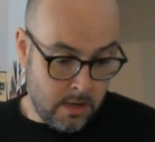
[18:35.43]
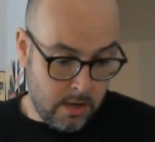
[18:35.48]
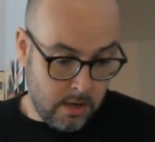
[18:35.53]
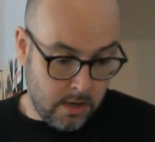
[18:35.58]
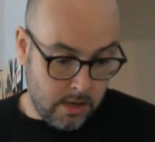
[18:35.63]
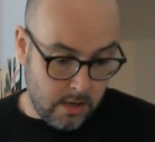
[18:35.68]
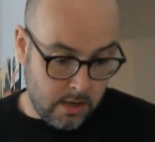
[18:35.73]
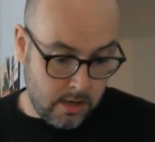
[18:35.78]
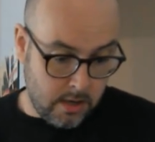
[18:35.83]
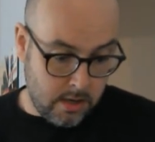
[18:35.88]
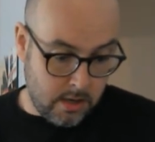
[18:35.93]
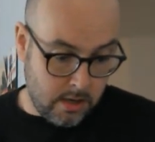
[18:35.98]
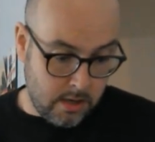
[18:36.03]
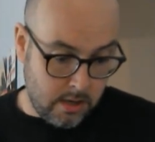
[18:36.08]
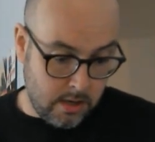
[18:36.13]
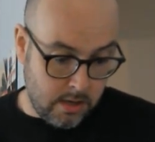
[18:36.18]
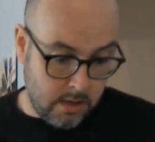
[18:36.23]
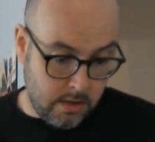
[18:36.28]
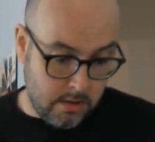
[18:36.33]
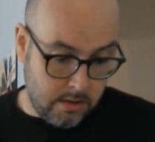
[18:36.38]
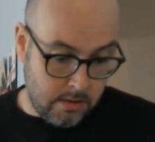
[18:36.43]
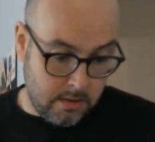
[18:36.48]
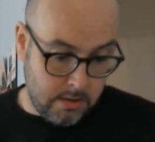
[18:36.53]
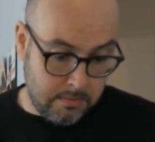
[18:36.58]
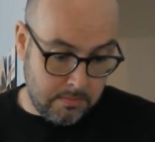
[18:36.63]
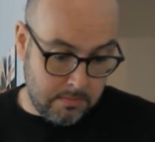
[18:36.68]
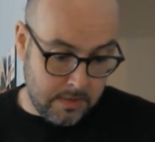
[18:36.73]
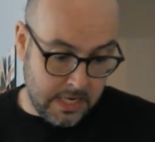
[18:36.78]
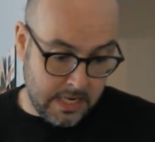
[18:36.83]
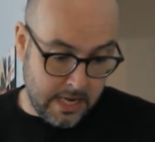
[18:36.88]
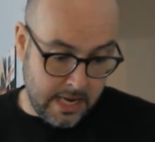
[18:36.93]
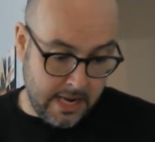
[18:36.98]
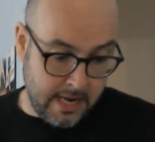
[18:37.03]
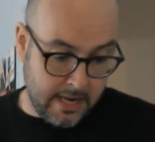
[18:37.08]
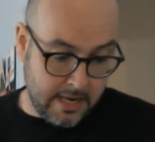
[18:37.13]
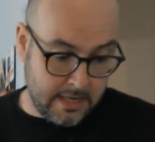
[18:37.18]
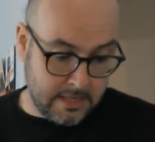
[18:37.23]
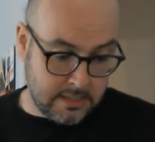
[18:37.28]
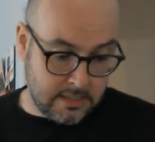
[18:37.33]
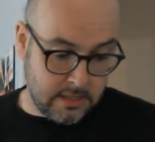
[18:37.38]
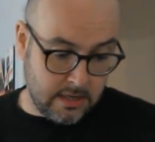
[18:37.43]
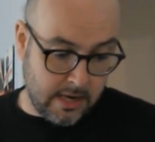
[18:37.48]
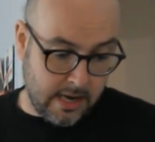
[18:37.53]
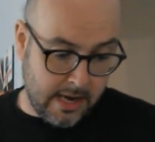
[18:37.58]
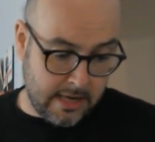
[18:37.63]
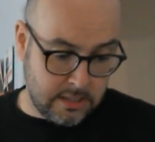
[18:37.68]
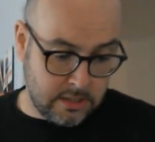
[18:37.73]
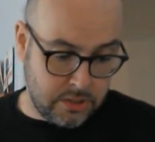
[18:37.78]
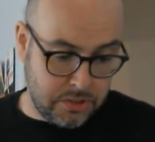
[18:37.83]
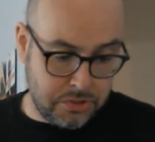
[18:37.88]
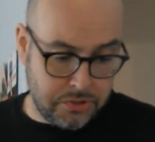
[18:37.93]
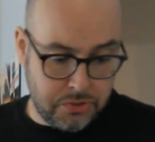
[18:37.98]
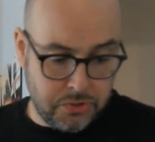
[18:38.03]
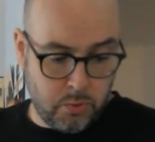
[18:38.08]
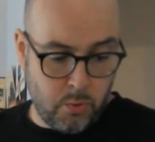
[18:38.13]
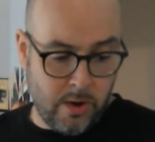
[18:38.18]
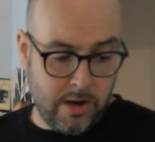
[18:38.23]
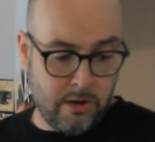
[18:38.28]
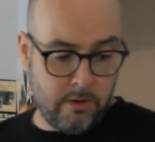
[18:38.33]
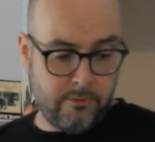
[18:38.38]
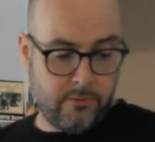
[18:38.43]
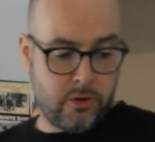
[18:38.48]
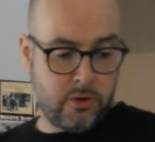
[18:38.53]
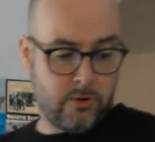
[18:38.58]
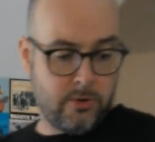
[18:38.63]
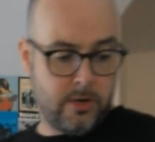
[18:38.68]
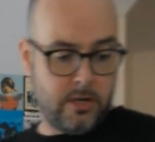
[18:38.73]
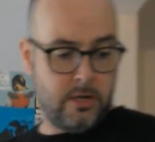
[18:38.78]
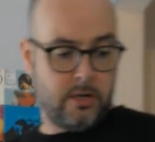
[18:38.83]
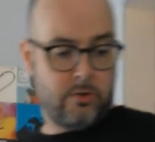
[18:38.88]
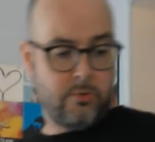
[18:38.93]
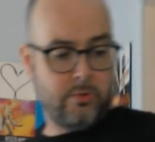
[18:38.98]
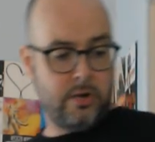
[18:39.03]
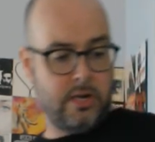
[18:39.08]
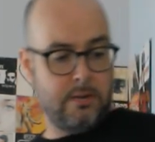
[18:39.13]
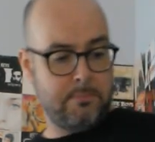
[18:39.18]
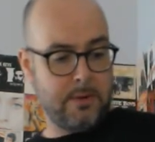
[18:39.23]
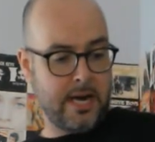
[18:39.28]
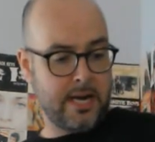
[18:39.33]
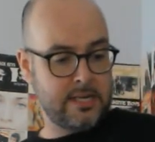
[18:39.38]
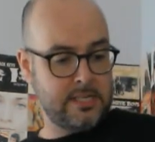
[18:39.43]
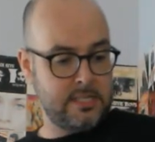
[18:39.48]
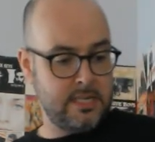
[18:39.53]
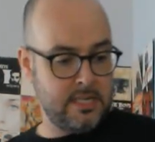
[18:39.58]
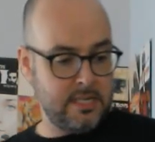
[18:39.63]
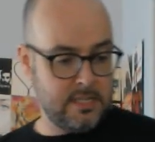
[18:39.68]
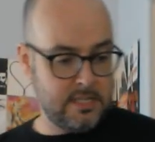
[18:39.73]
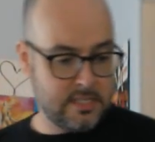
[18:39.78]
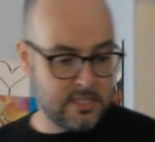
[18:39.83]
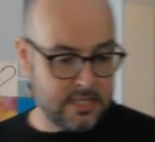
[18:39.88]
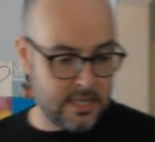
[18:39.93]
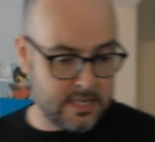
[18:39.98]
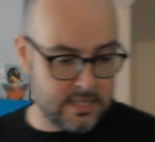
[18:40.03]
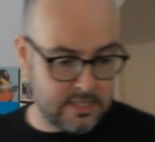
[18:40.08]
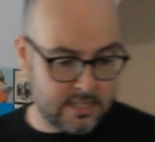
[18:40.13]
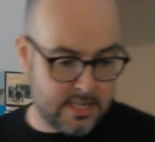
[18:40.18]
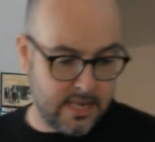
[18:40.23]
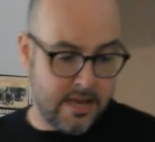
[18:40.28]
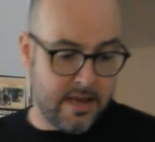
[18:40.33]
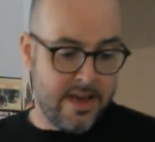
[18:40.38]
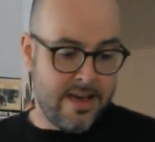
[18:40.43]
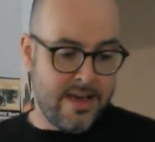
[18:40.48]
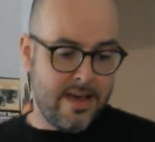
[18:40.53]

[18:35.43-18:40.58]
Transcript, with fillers: Um, and on 1233, Bakhtin says that